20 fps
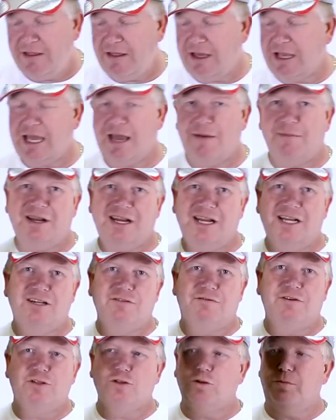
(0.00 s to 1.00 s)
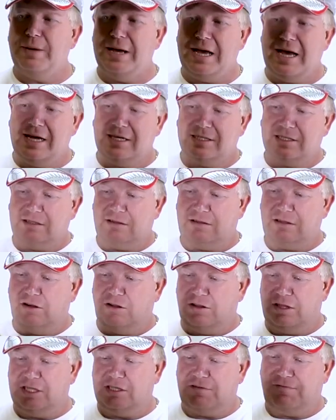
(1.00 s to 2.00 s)
they come in individual bags,
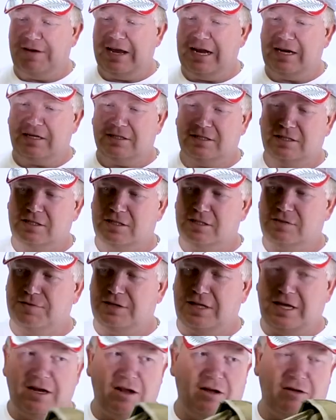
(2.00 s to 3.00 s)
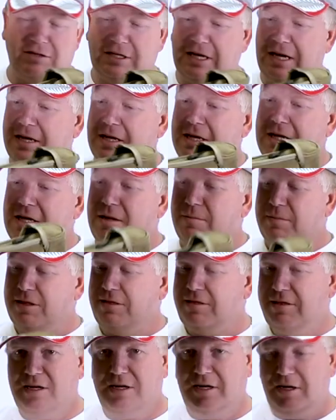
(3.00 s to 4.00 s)
not this fat, because this is for that holder,
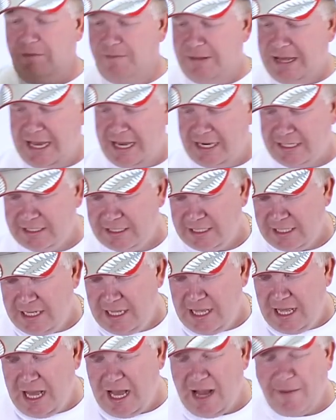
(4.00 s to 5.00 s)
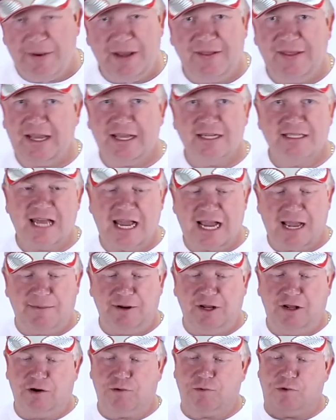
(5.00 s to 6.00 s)
but thin little bags. And they can take up a
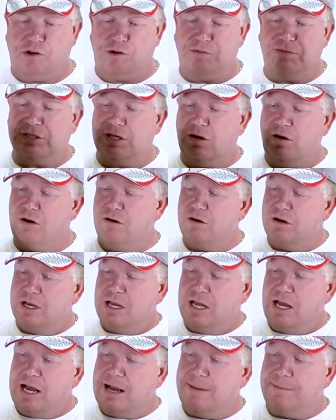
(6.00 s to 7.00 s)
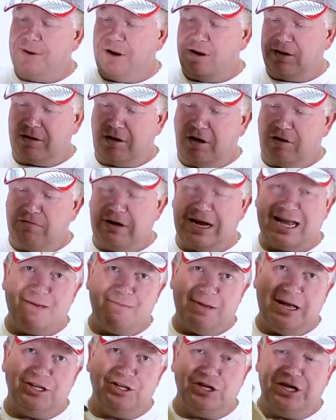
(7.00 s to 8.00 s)
lot of room. So I'd
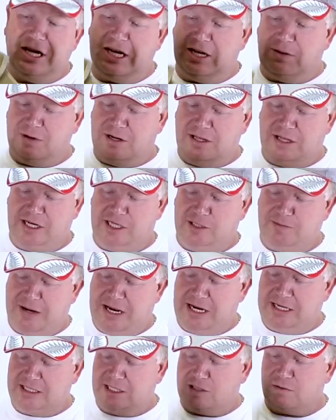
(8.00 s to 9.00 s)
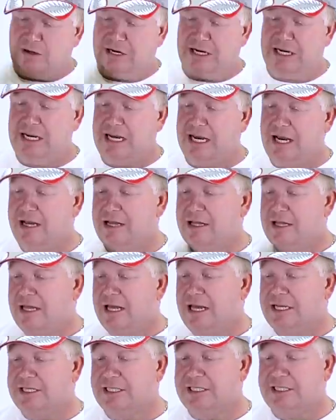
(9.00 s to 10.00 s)
recommend you getting one of these bags. This one here,
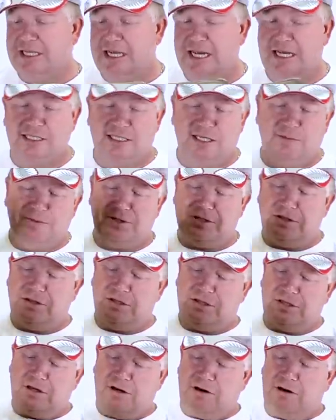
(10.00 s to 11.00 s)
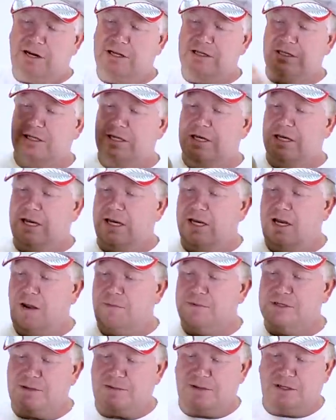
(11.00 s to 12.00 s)
as you can see, has zippers on the sides. It
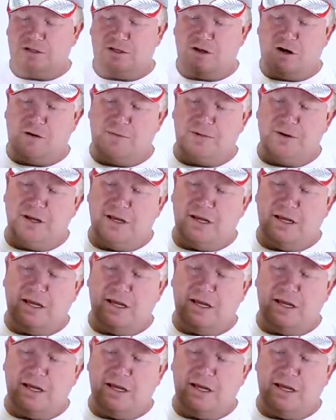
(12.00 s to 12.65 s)
opens up at the top